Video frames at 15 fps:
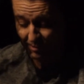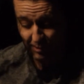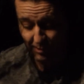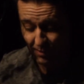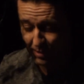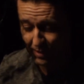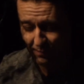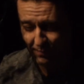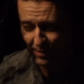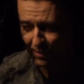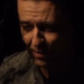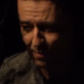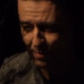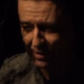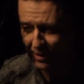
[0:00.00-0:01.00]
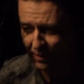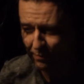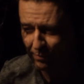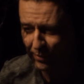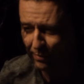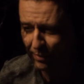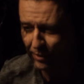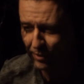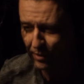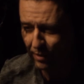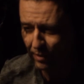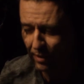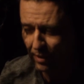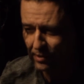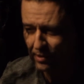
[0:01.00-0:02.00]
all I've done all my life, pretty much. In
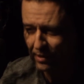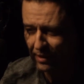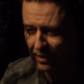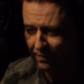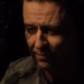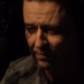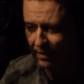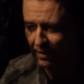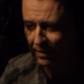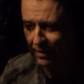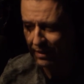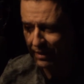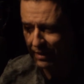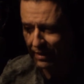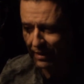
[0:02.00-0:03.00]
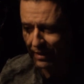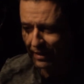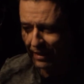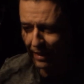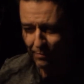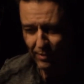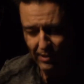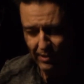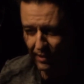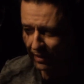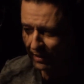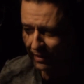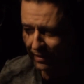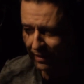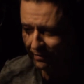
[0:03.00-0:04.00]
all honesty, I've uh, I'm just
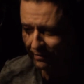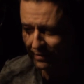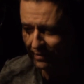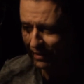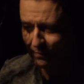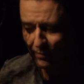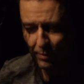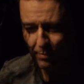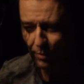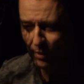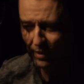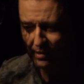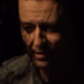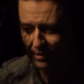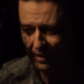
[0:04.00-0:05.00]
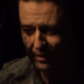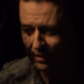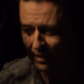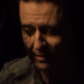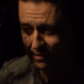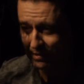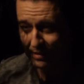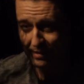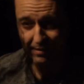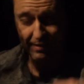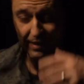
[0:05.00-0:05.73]
lucky because I, I, have two boys and I, I, see and I